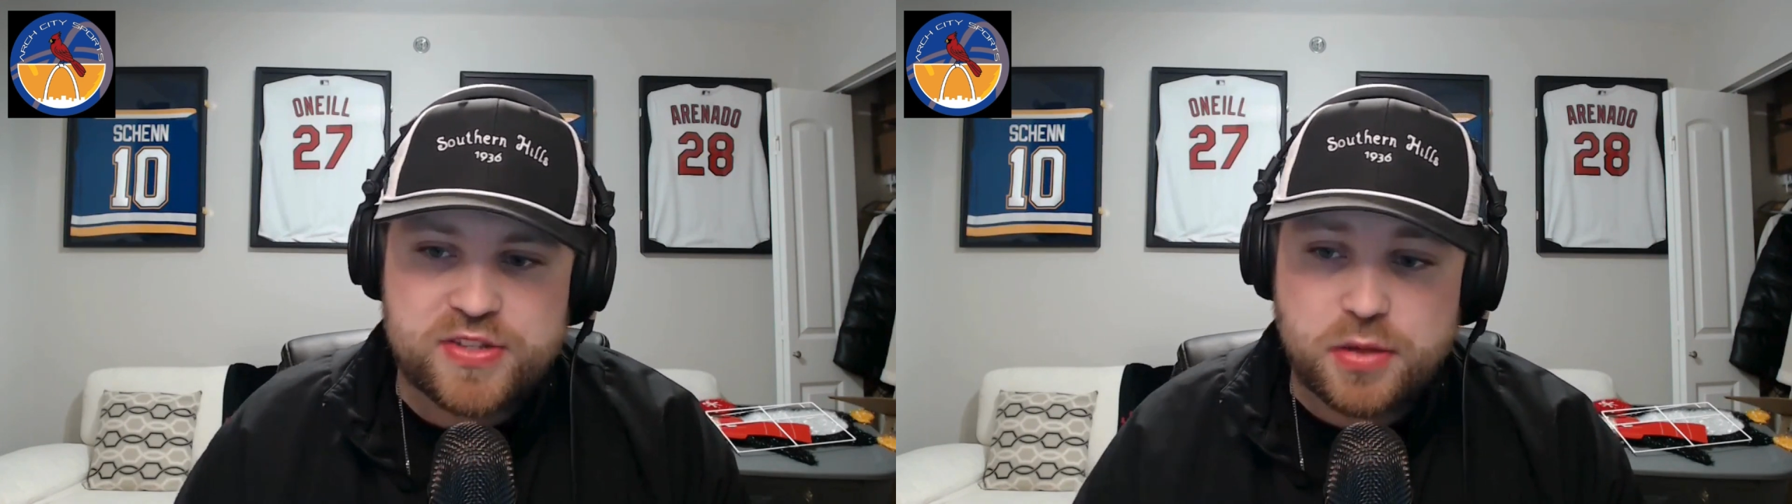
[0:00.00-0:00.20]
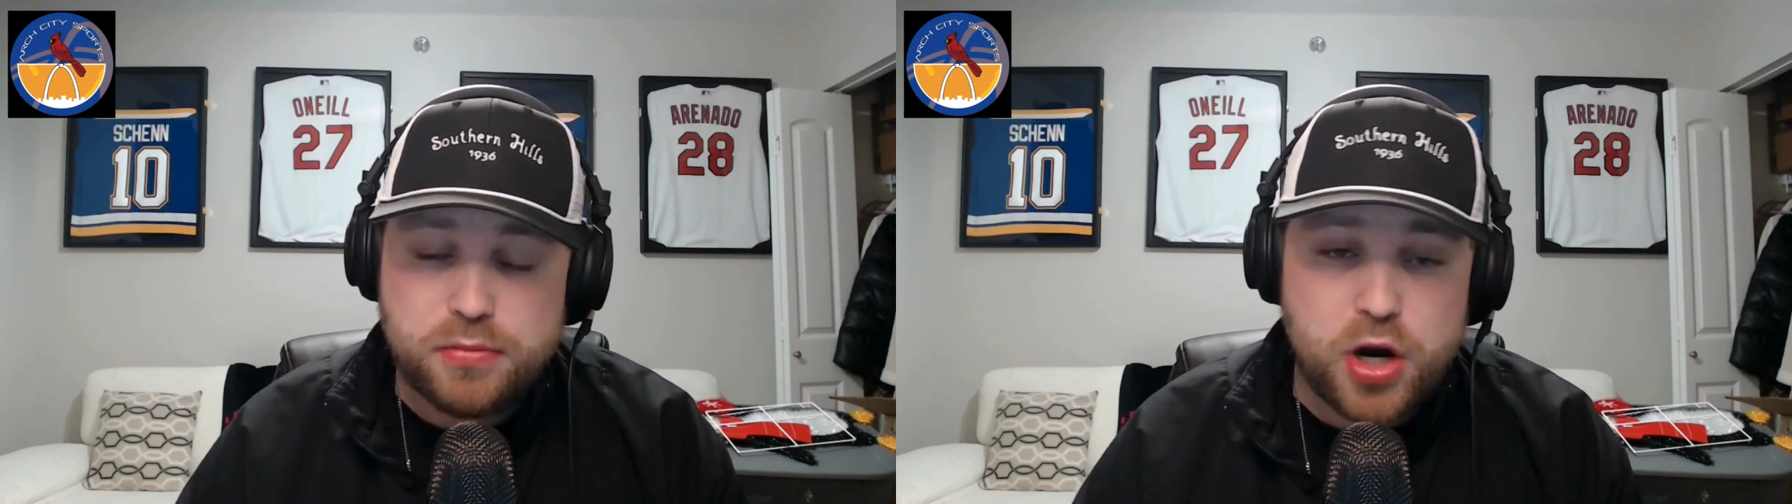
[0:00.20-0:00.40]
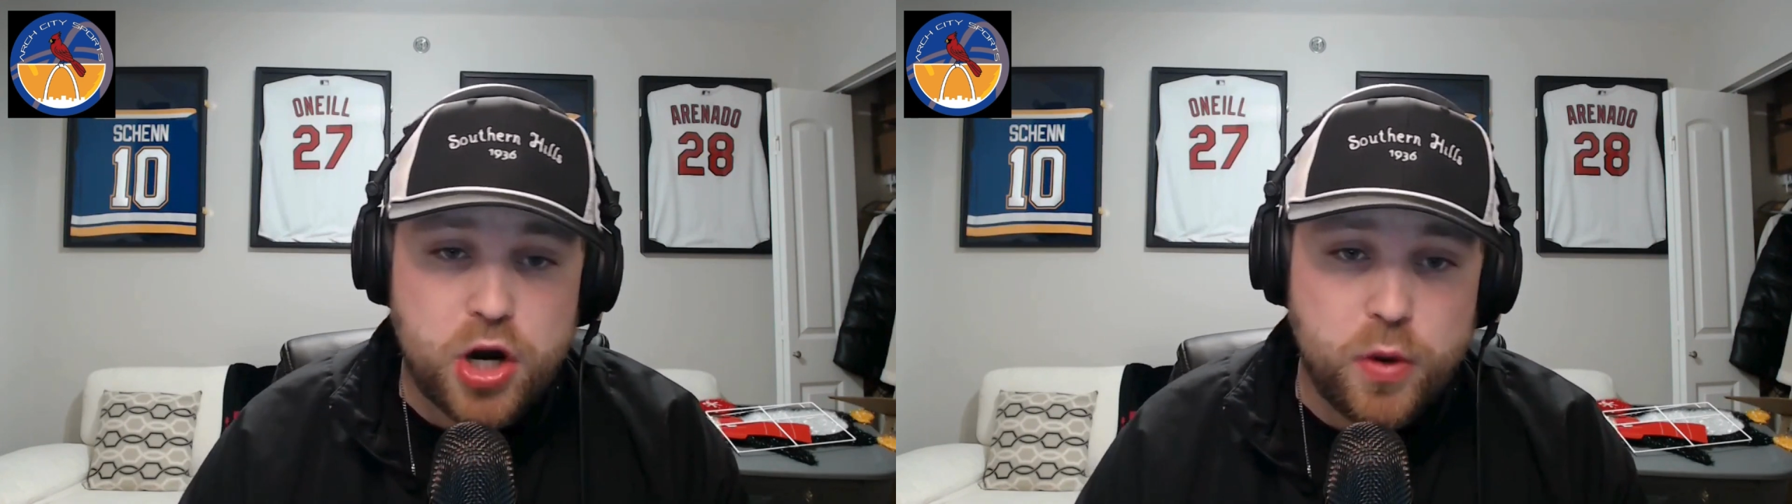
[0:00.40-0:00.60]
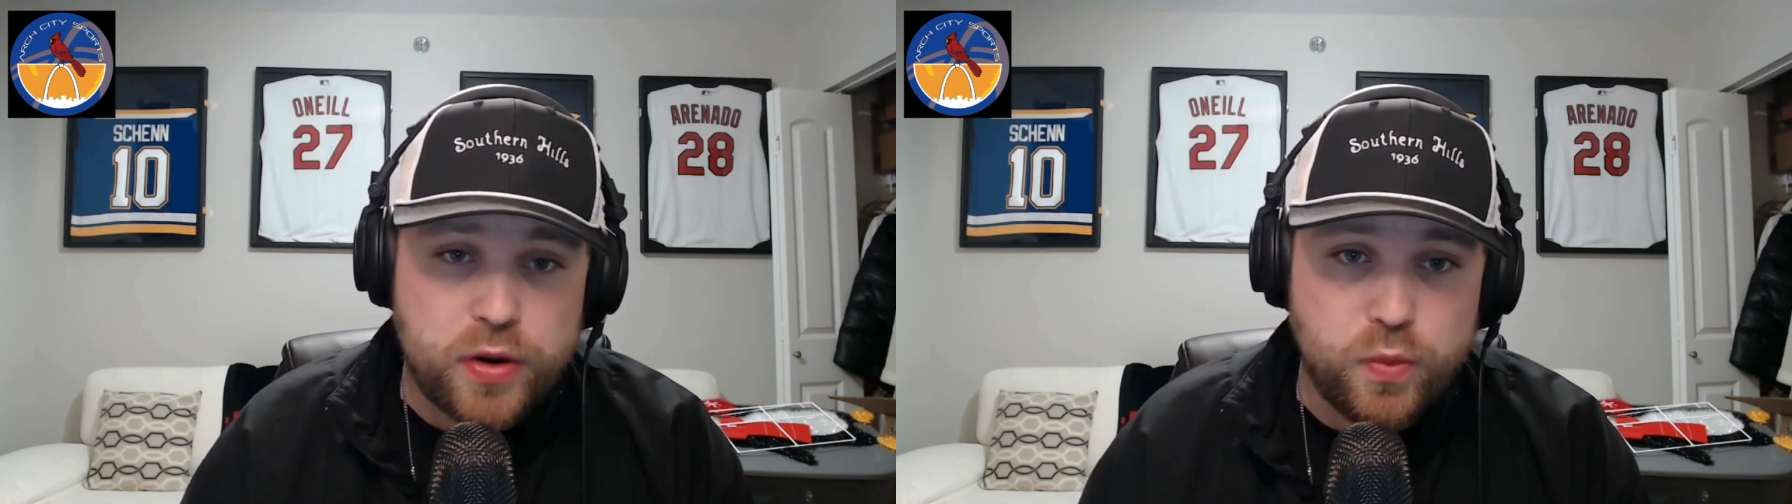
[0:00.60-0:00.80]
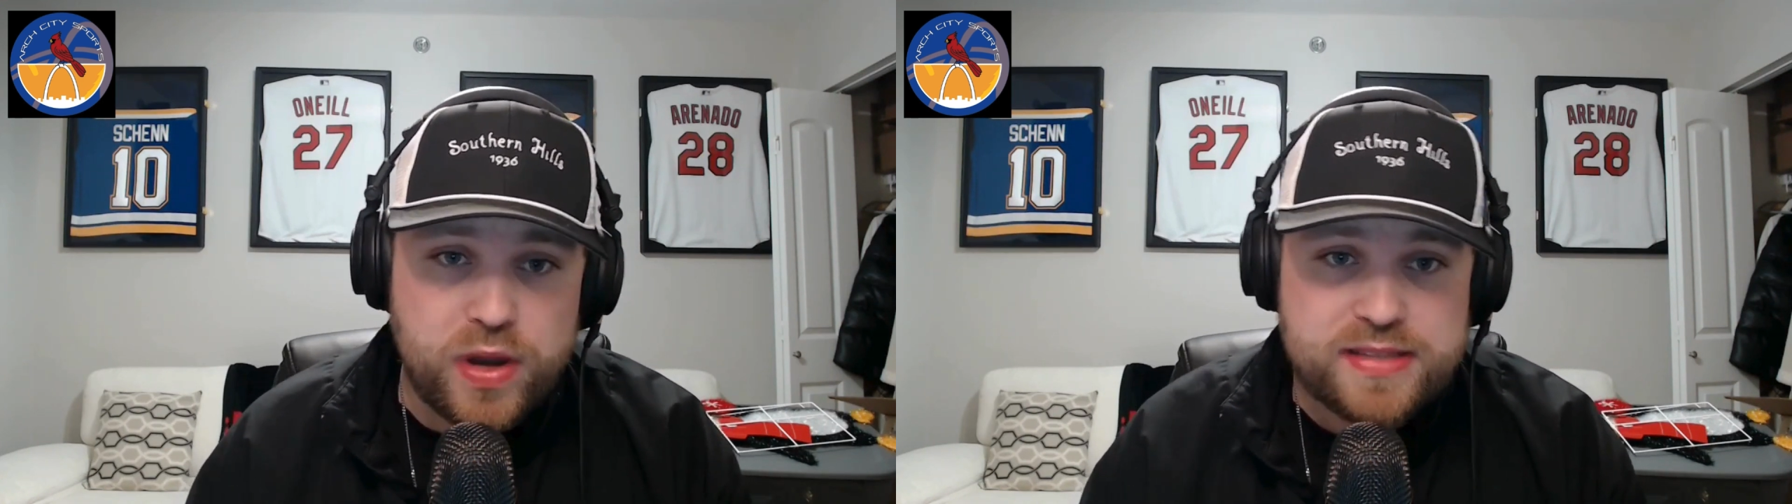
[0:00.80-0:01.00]
tomorrow
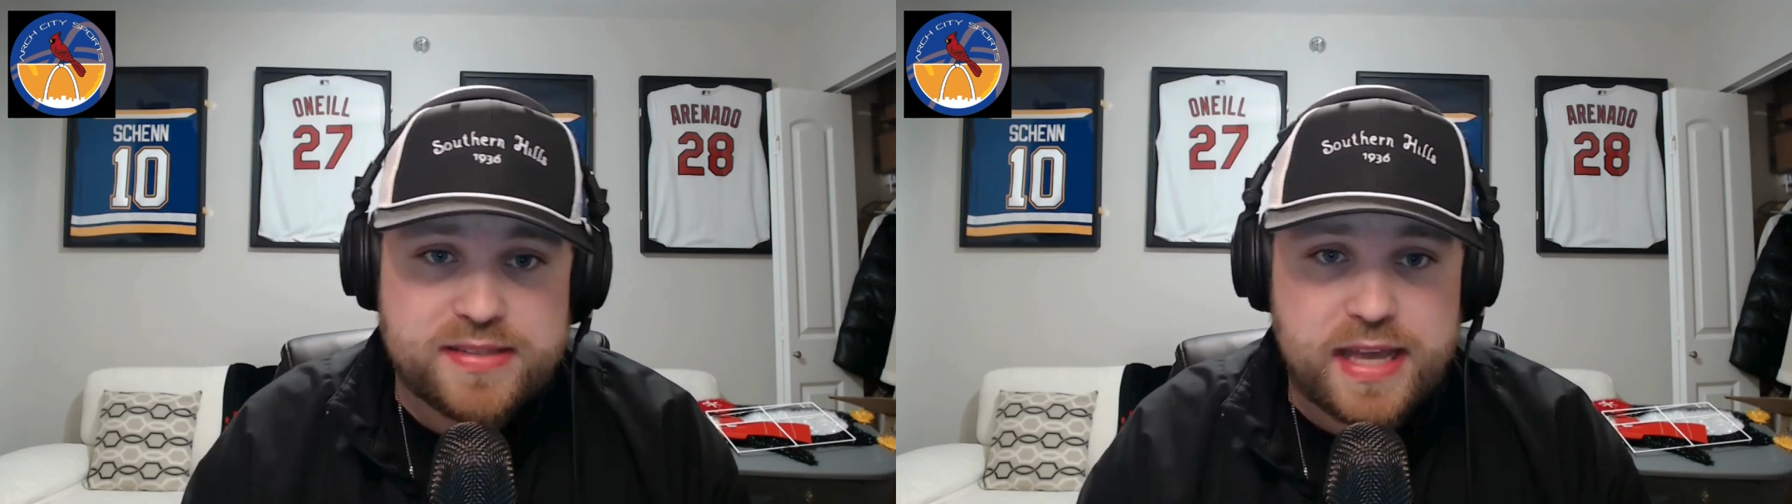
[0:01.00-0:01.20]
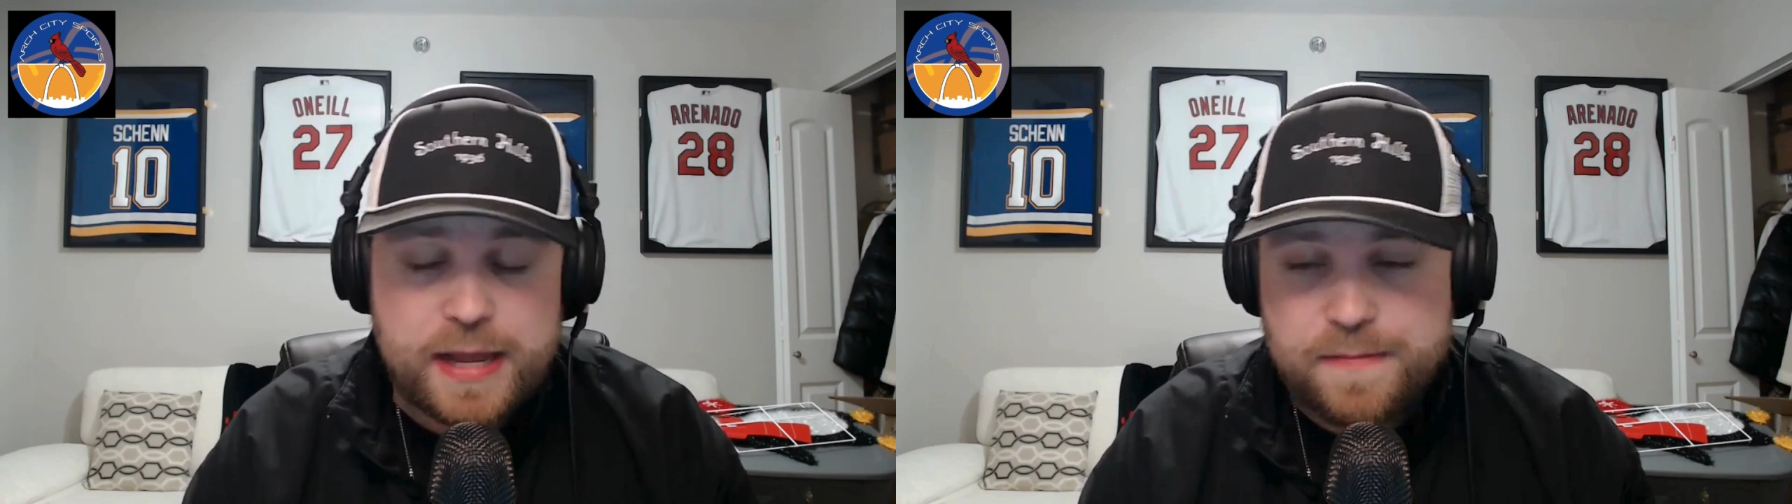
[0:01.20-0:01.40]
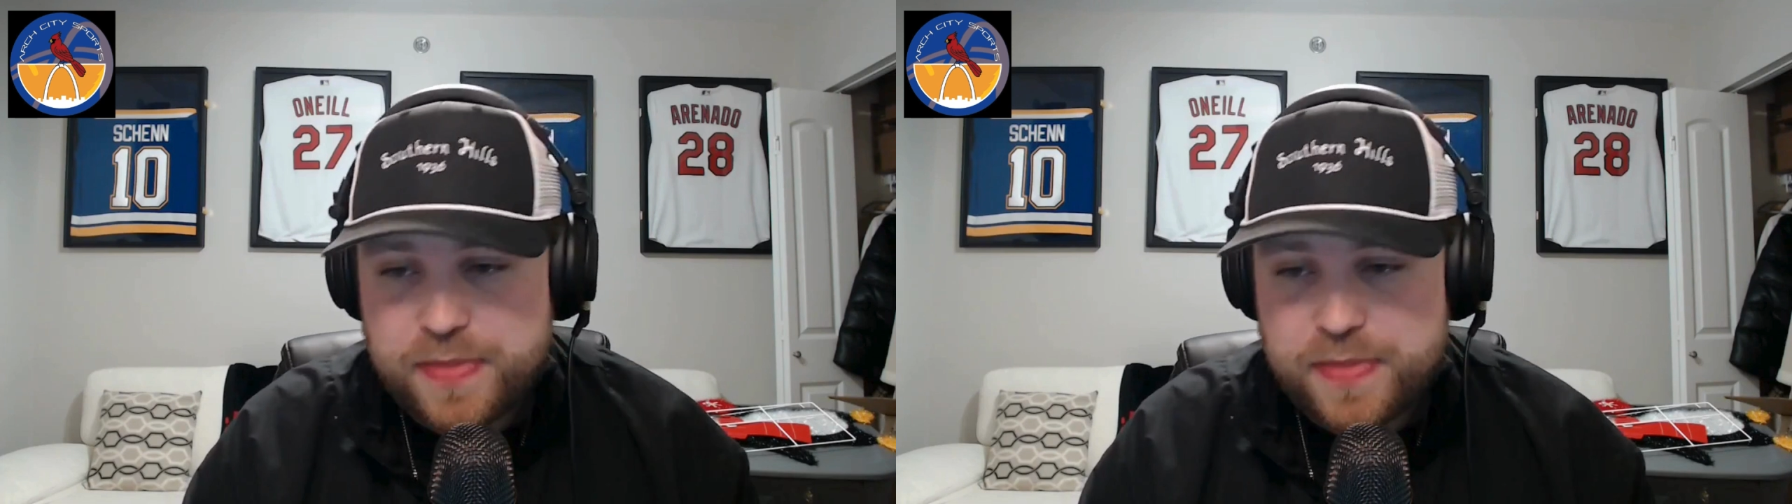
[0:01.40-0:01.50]
on Wednesday,